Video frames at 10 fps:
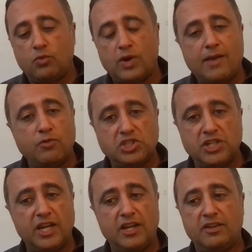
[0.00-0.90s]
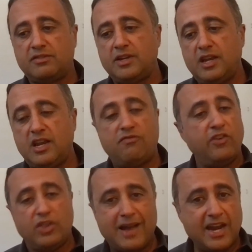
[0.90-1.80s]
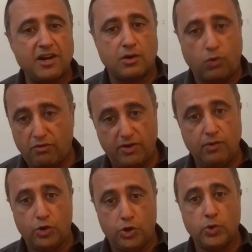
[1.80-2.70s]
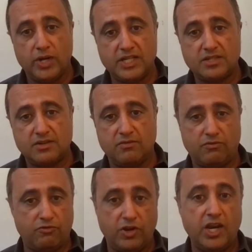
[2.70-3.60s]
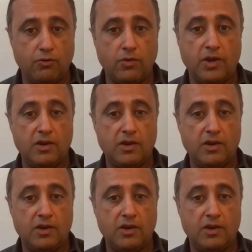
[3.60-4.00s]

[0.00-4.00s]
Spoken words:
what I would say is if you were the banker, what we would do is we